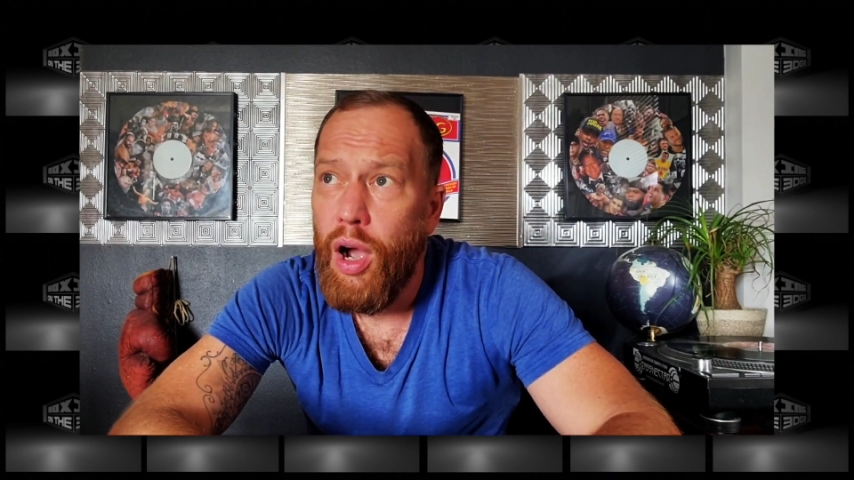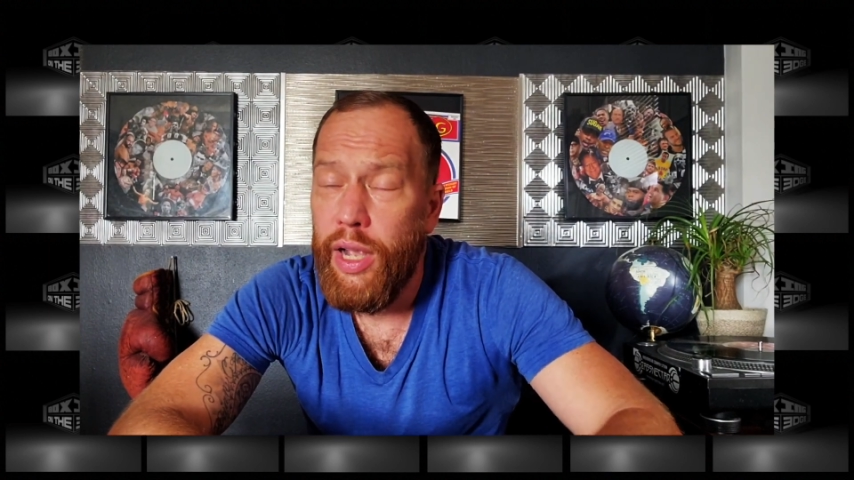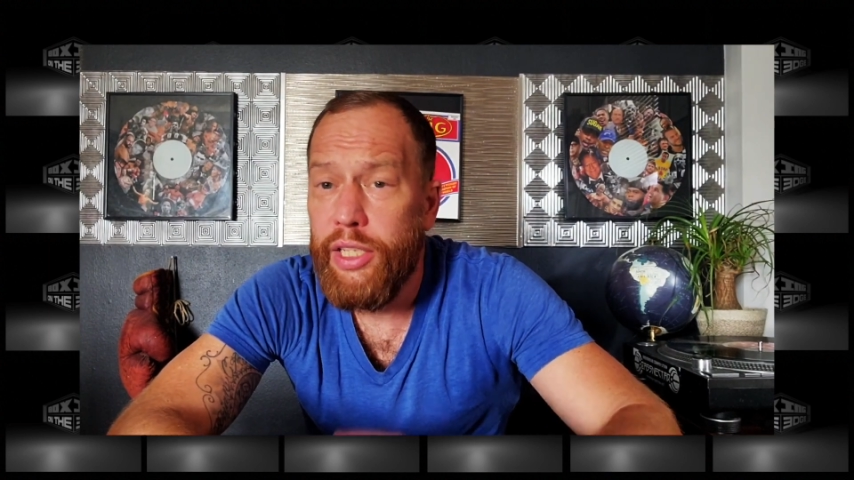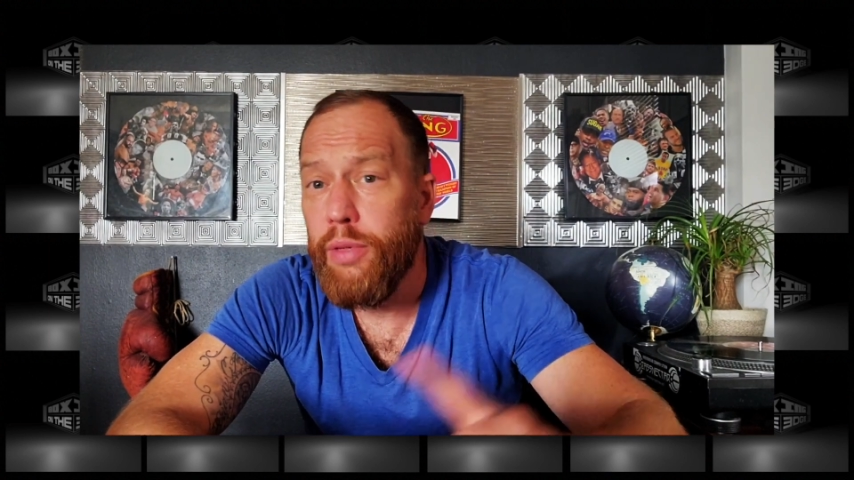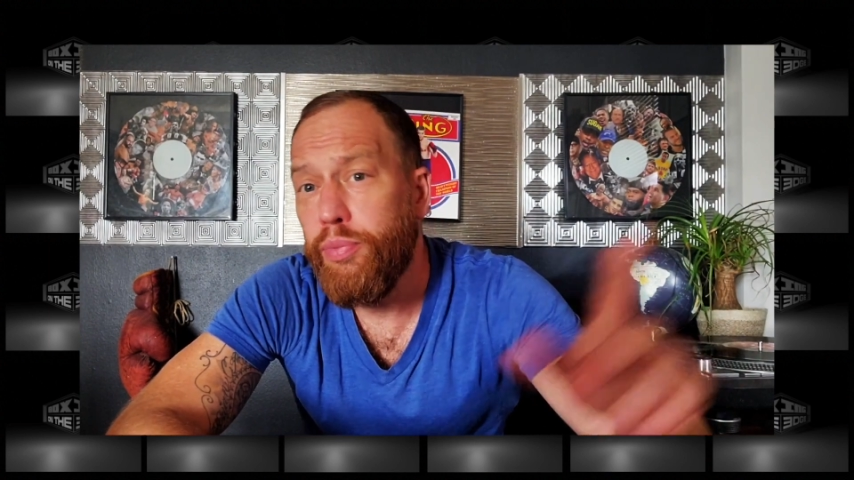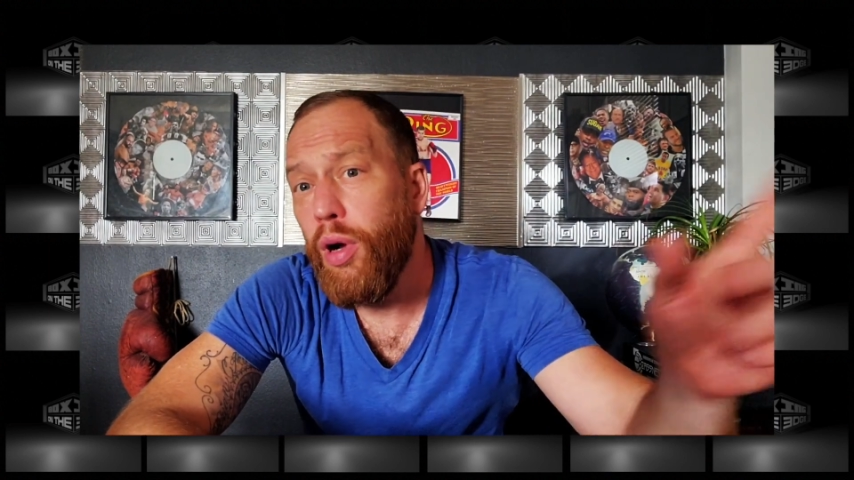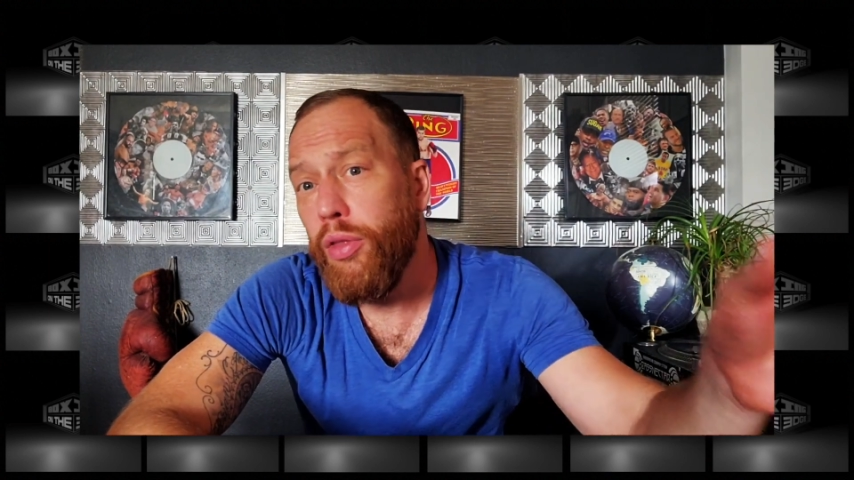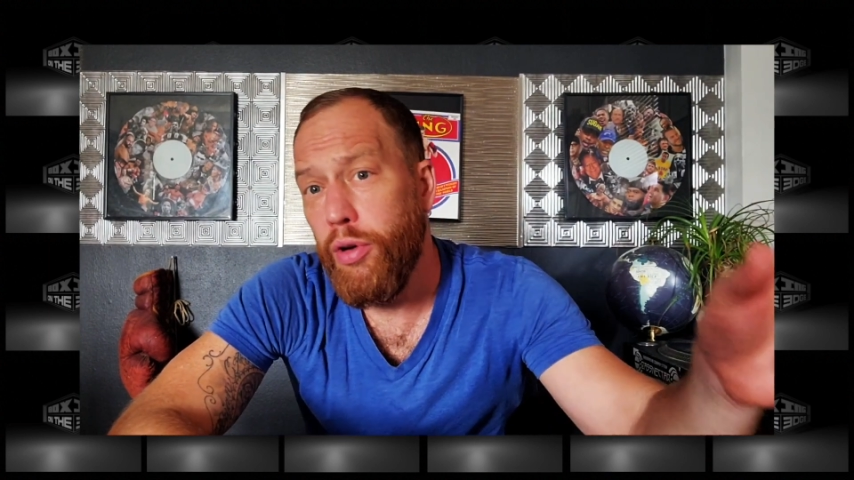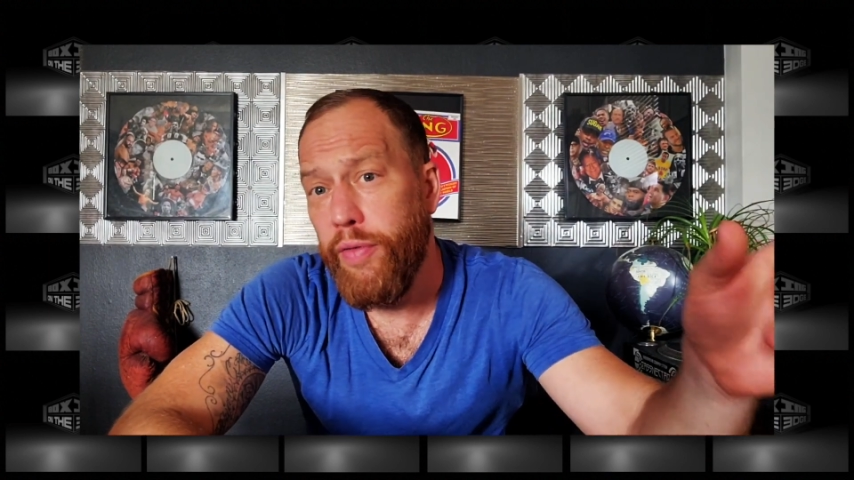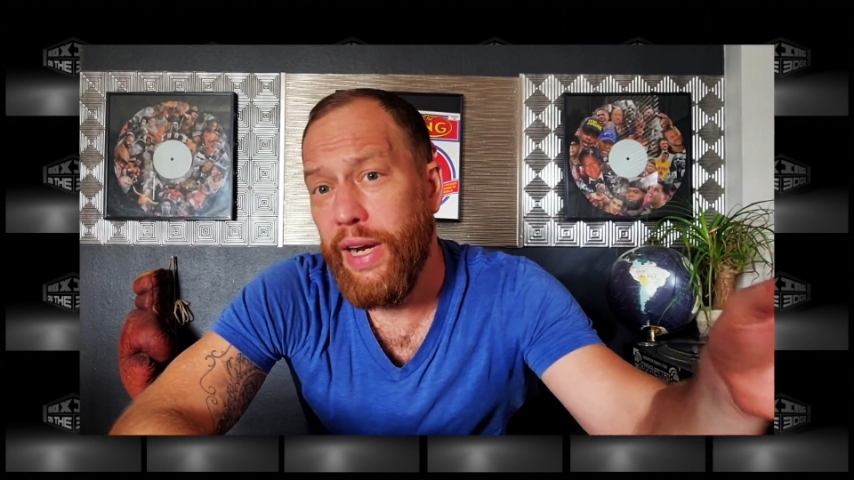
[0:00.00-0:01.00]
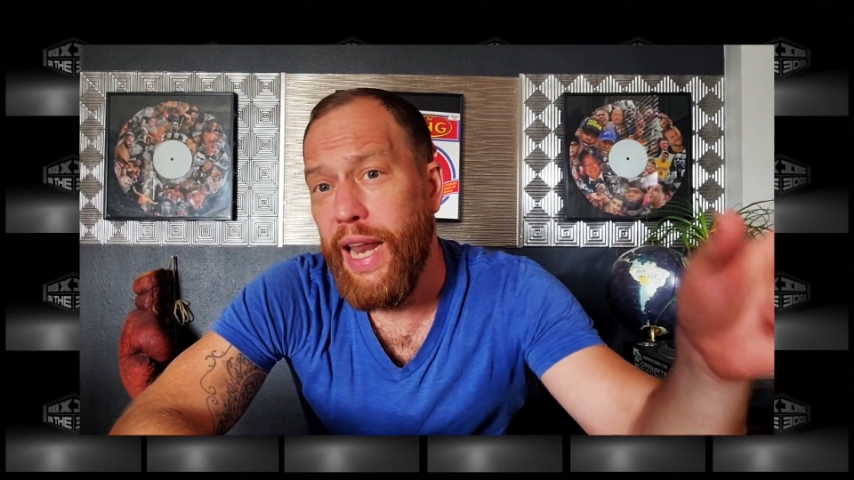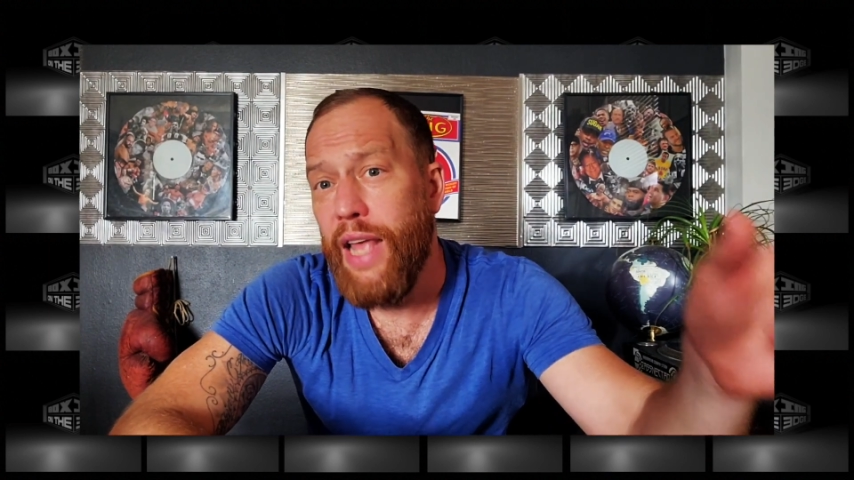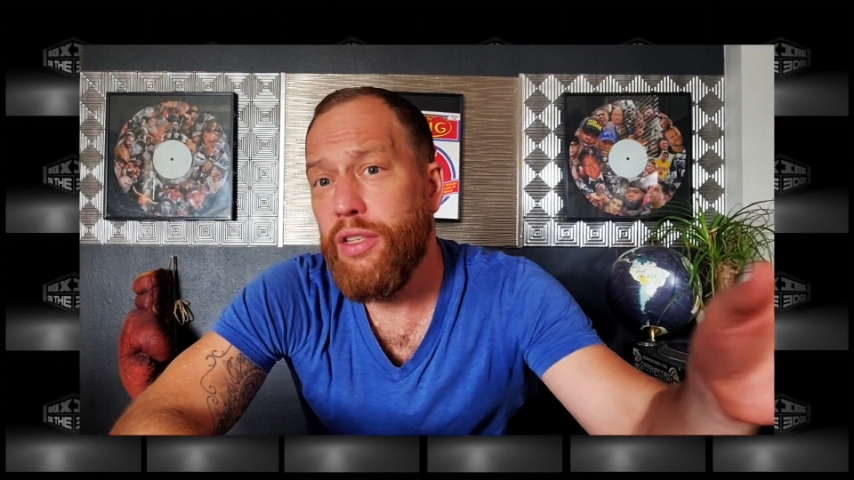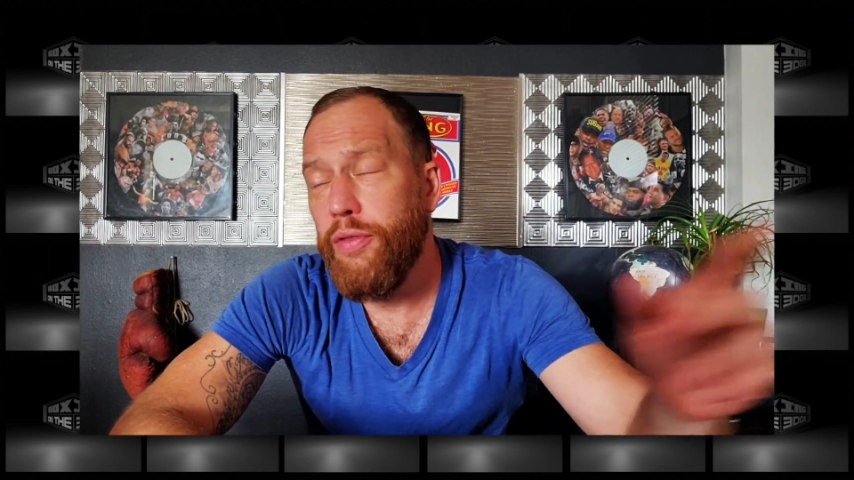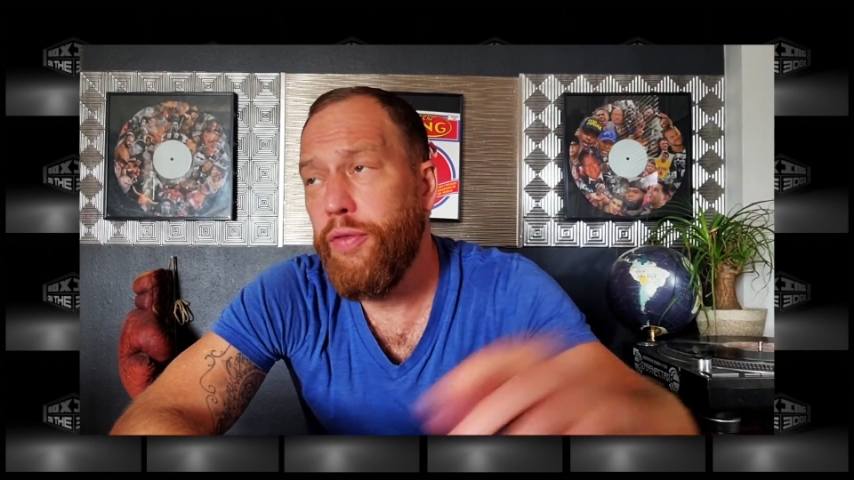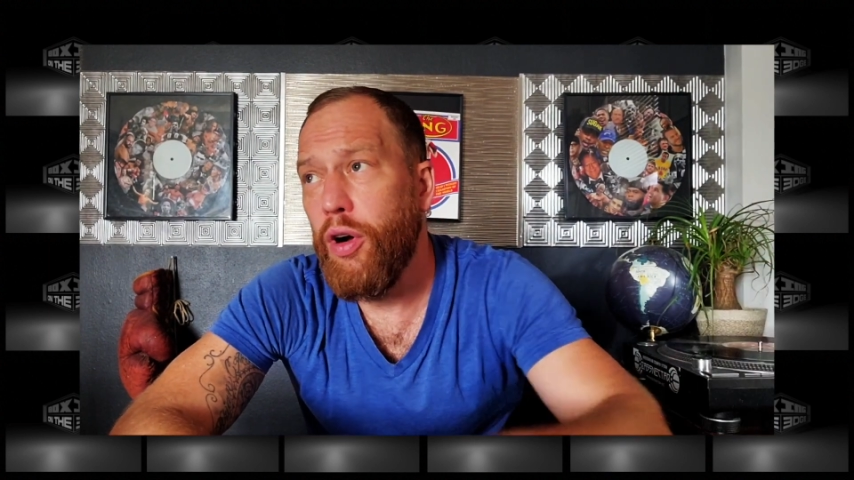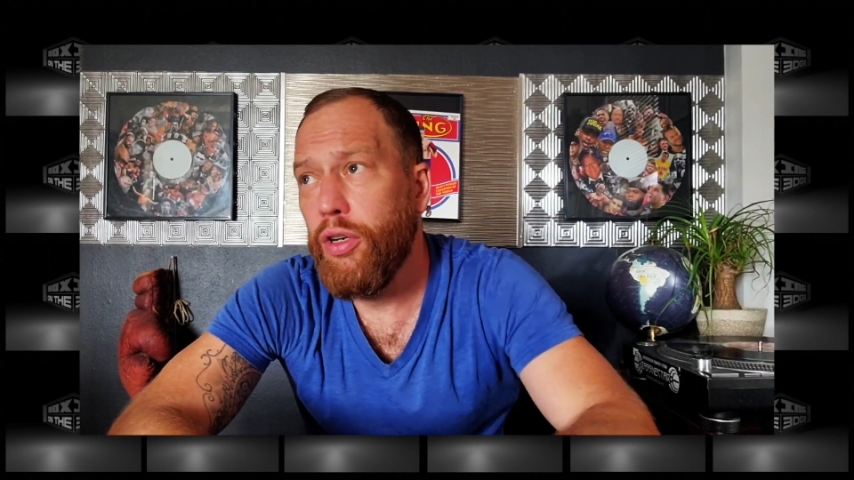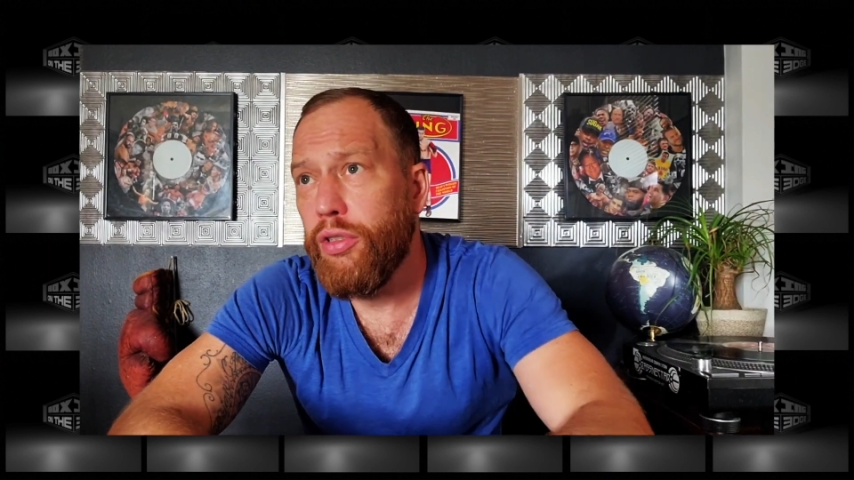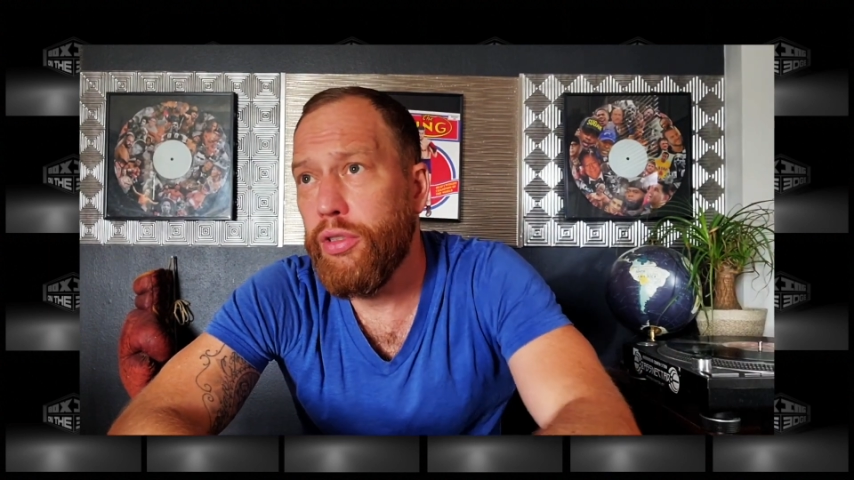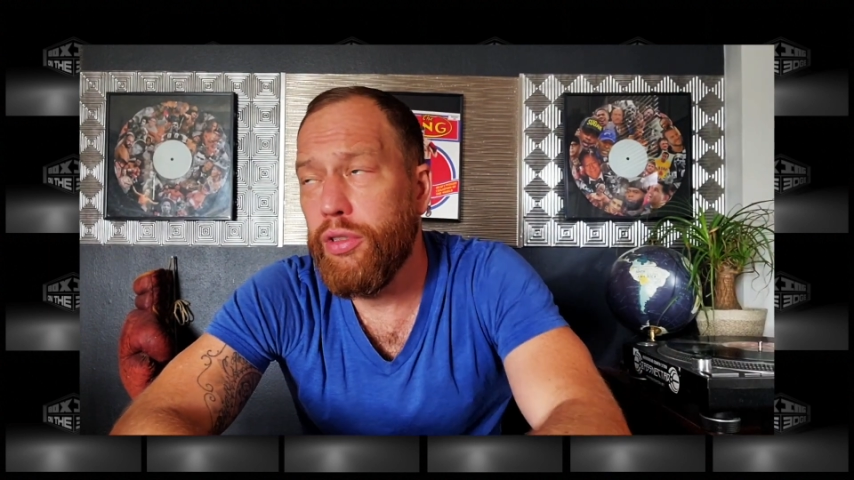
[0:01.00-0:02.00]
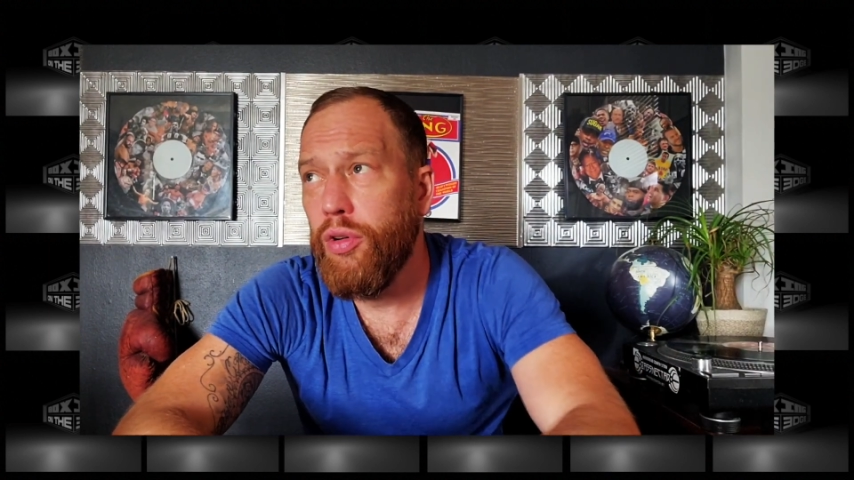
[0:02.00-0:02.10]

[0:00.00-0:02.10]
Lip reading: He's the brother of Atlanta Fox,